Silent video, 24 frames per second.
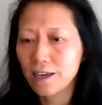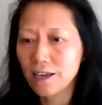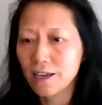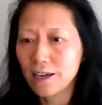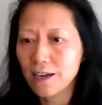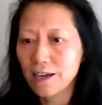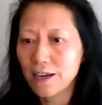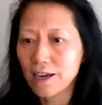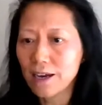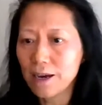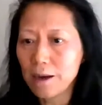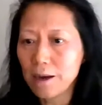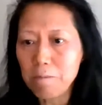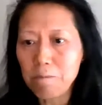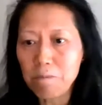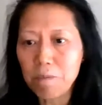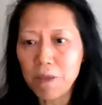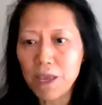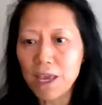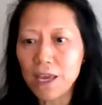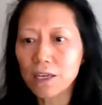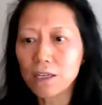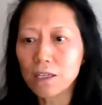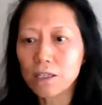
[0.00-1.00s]

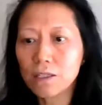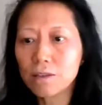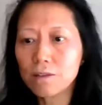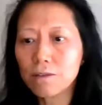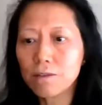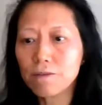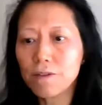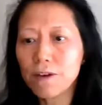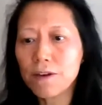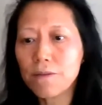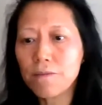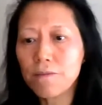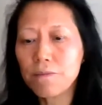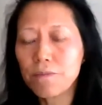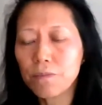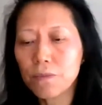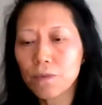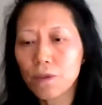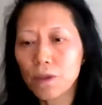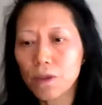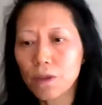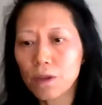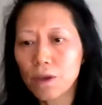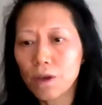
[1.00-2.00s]
And even
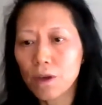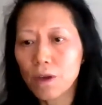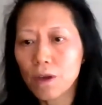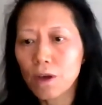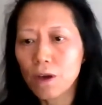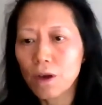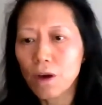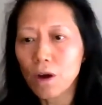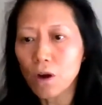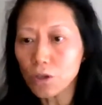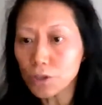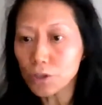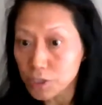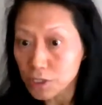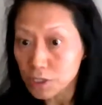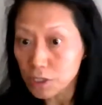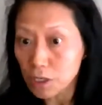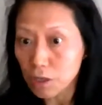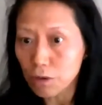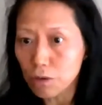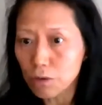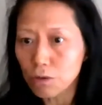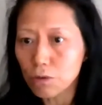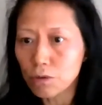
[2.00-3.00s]

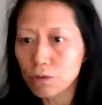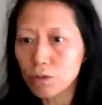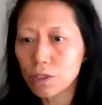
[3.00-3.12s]
also,